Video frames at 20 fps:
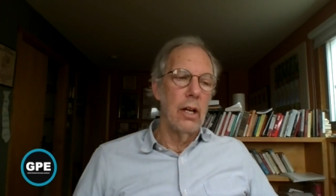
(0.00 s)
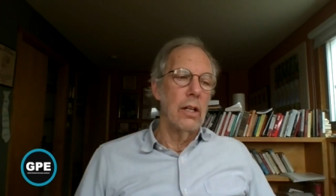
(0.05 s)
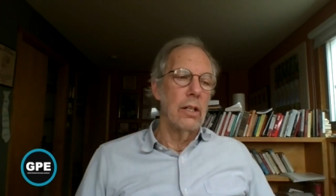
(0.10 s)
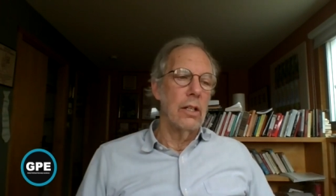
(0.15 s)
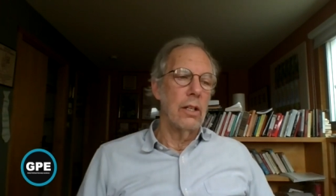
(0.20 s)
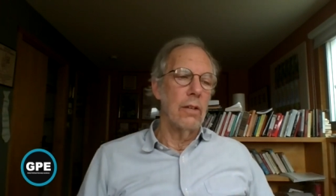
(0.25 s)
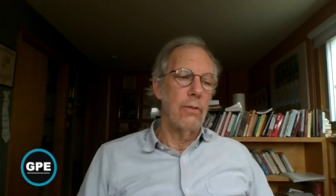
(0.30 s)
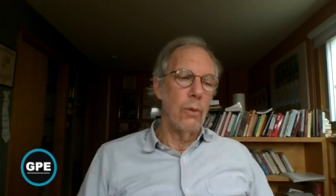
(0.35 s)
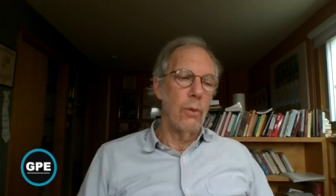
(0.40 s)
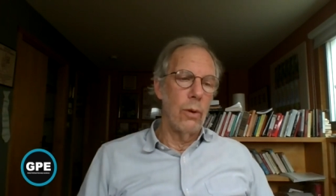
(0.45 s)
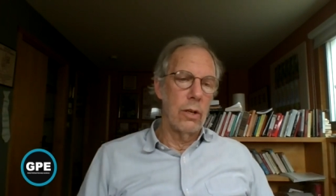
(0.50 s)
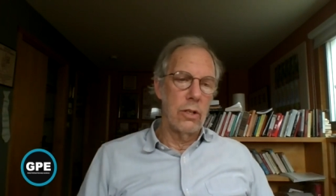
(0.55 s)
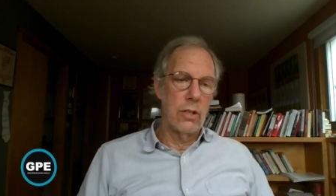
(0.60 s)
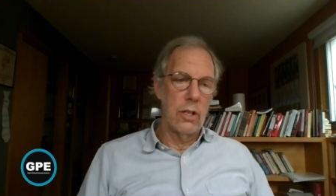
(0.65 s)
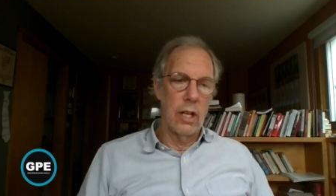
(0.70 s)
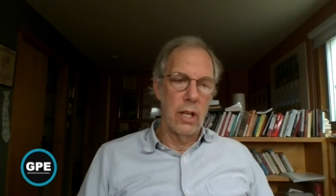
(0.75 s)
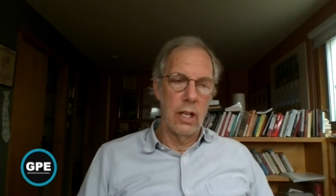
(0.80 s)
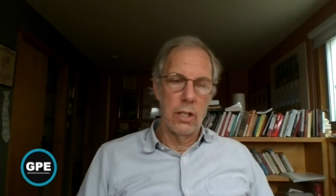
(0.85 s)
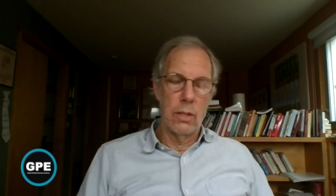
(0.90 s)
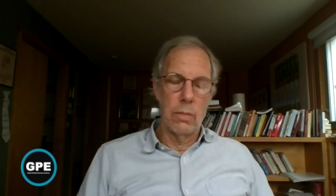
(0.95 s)
the four
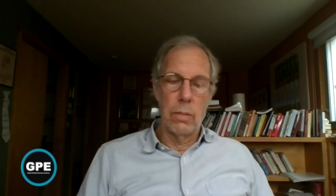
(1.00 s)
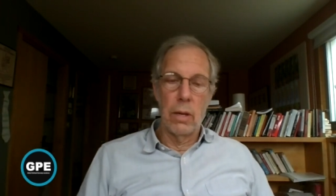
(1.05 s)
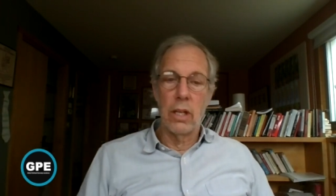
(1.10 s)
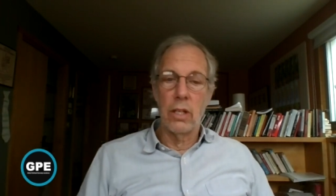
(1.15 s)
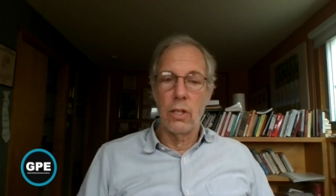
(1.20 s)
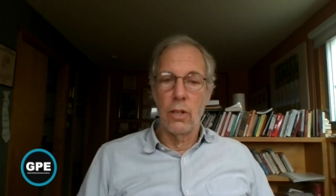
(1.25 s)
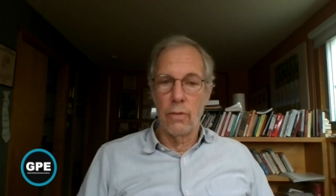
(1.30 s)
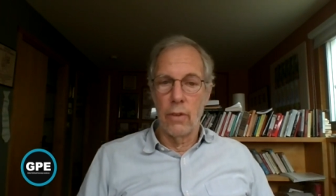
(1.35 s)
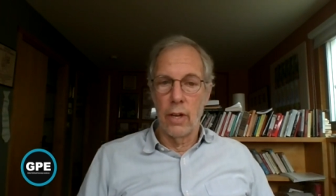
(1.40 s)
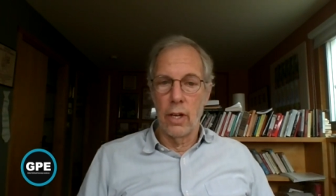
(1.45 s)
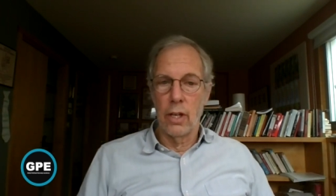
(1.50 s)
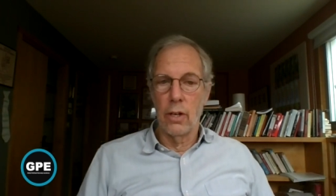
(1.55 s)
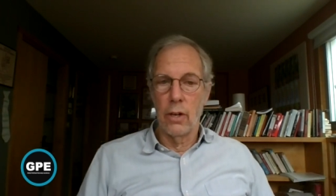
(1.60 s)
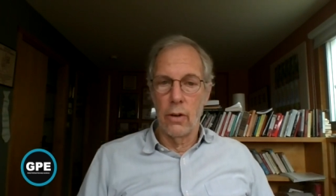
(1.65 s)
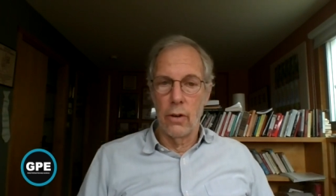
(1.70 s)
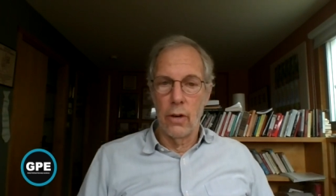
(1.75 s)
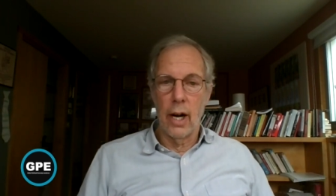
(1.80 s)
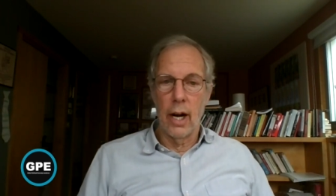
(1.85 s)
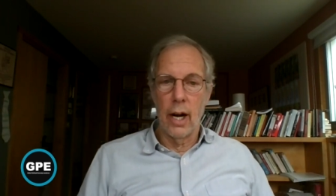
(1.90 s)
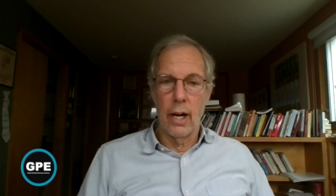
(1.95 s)
states, Pennsylvania,
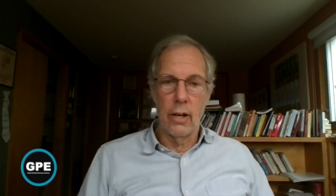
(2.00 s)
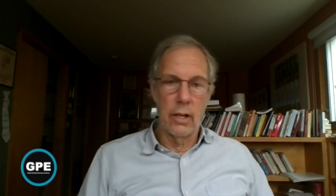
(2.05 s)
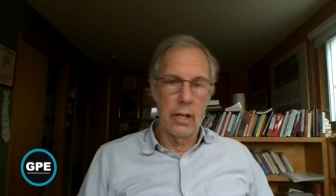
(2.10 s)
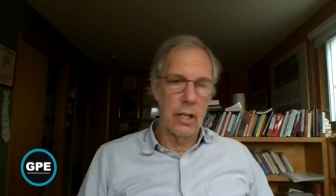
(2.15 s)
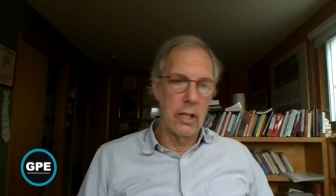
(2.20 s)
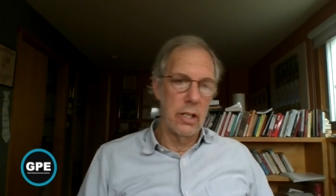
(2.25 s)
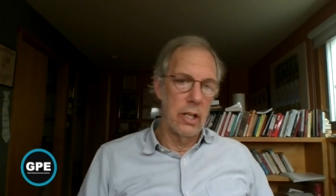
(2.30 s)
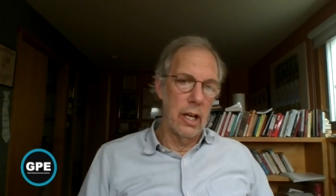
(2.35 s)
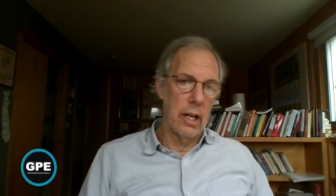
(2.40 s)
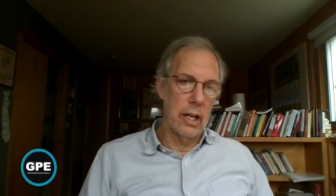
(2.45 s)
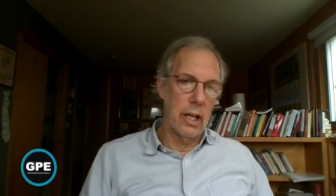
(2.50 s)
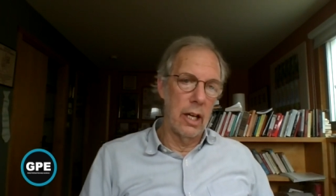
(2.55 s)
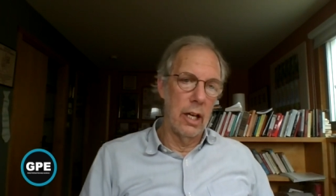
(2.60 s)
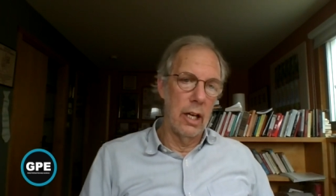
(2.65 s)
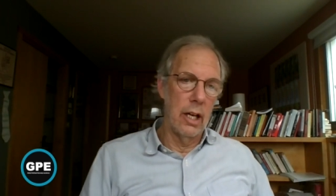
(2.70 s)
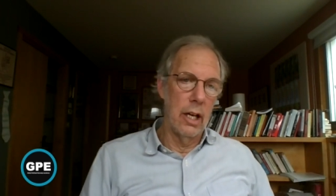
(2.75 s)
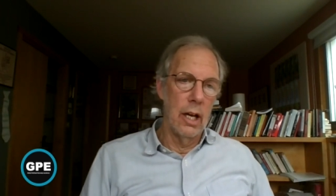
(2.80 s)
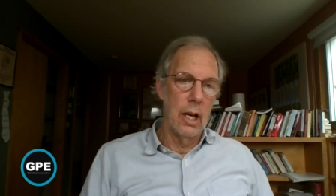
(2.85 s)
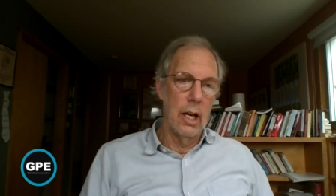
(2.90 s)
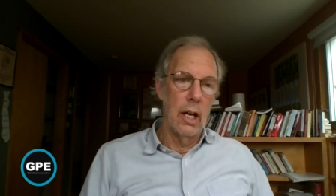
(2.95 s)
Ohio,
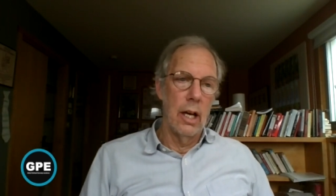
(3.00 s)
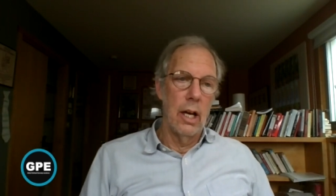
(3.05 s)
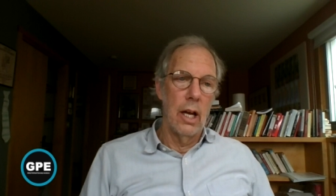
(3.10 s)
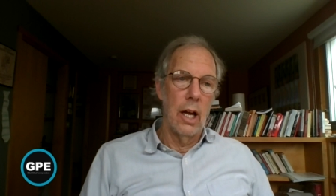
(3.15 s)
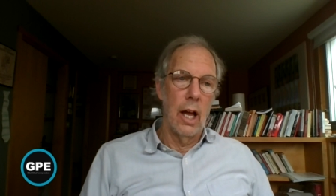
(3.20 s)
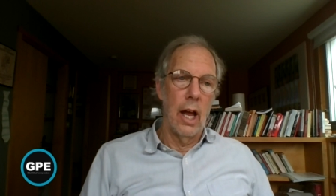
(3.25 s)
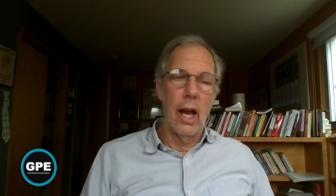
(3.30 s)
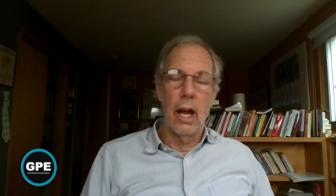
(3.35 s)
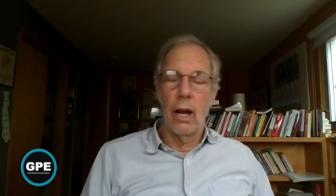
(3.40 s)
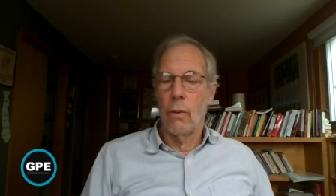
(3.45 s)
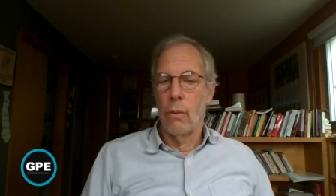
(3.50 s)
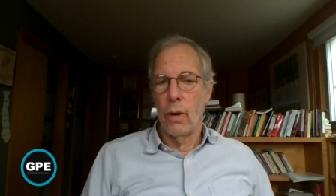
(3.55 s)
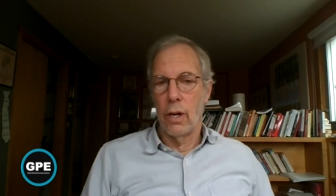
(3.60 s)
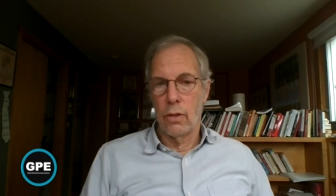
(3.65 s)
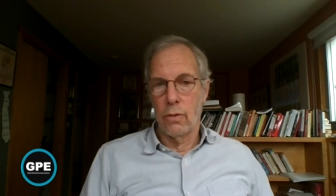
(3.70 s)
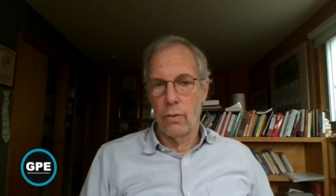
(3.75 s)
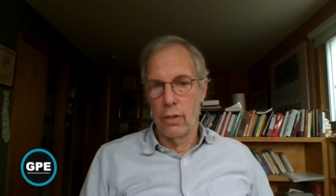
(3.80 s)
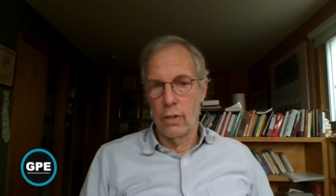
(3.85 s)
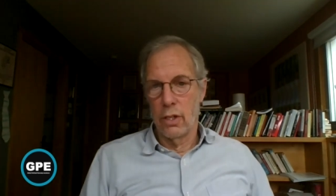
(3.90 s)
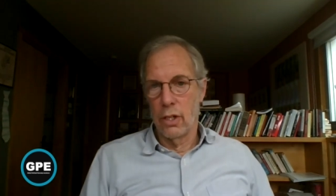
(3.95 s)
Kentucky, and
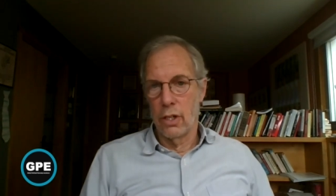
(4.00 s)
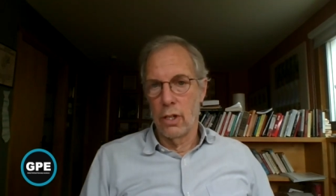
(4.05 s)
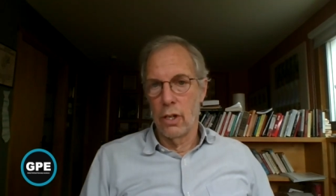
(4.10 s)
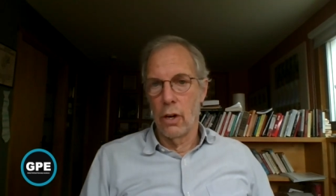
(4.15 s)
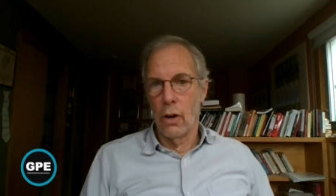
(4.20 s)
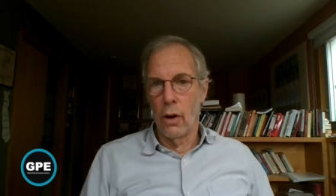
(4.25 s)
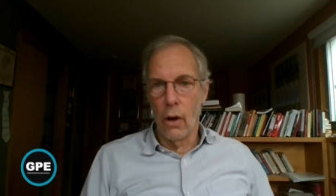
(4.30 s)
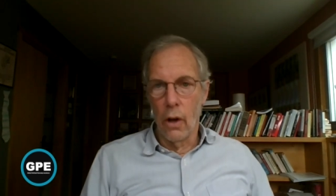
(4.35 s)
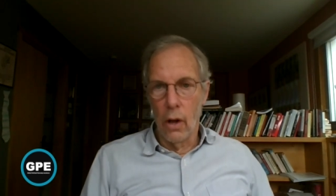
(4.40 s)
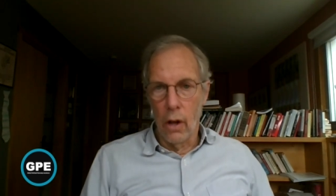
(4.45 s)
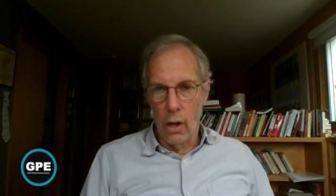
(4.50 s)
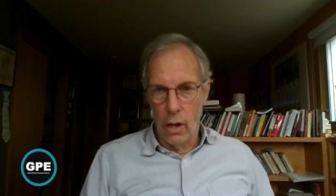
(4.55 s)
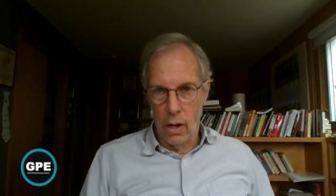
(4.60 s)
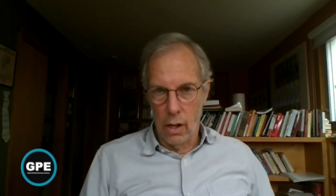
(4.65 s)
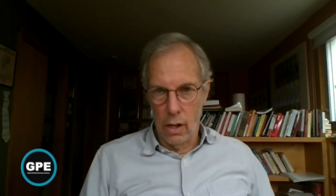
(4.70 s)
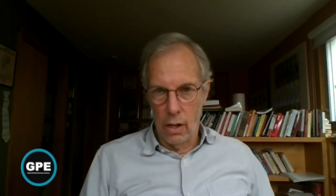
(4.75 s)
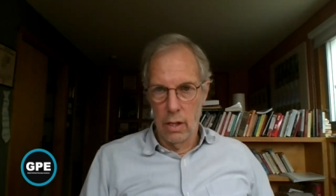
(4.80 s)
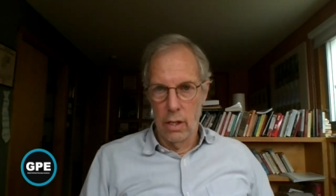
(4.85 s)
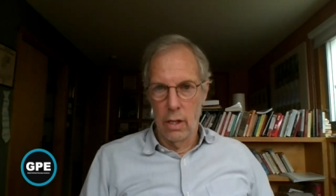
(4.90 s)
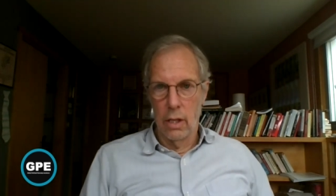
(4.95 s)
West Virginia,
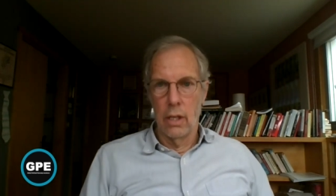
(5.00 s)
all